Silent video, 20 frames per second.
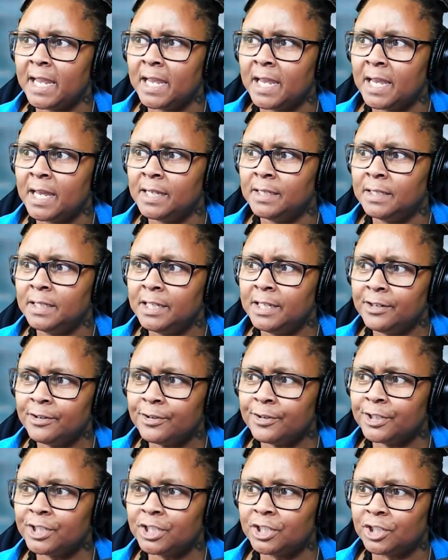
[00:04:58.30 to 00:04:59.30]
And
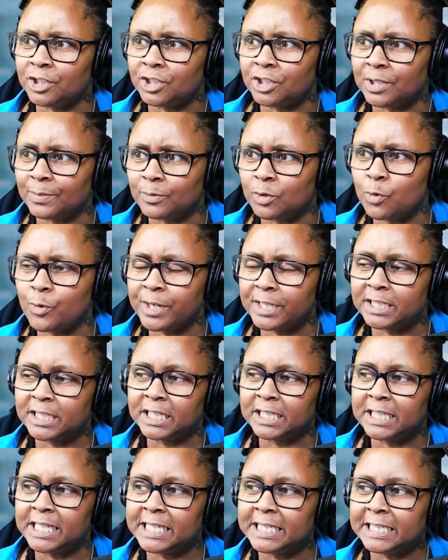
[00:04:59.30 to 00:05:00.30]
here is just some quick
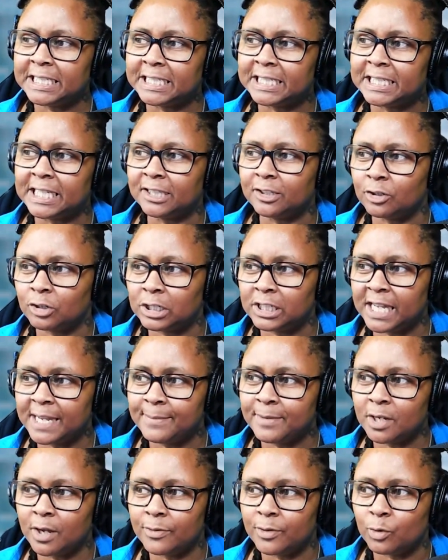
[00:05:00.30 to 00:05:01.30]
statistics that they're
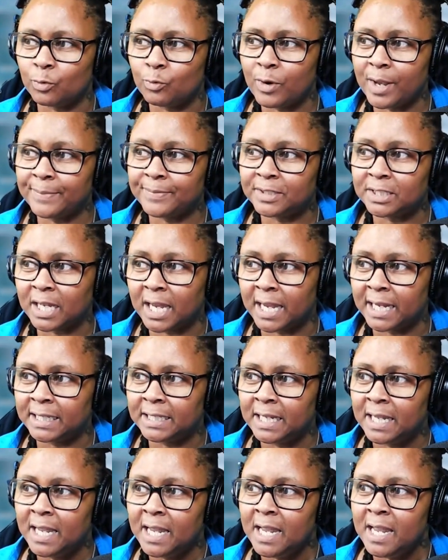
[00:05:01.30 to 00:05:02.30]
claiming on their
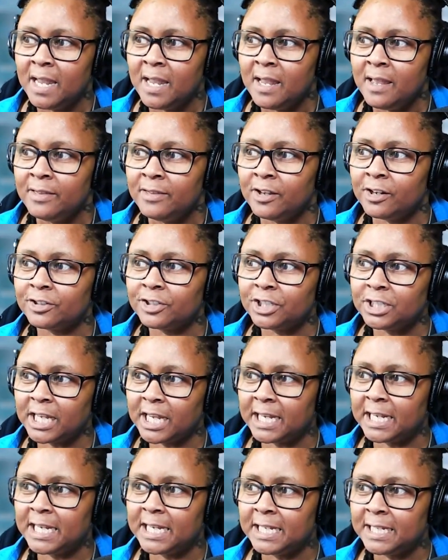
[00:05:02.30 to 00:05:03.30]
website. They're
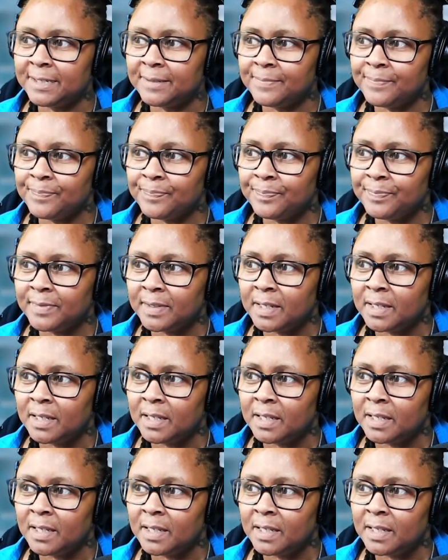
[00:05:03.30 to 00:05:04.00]
saying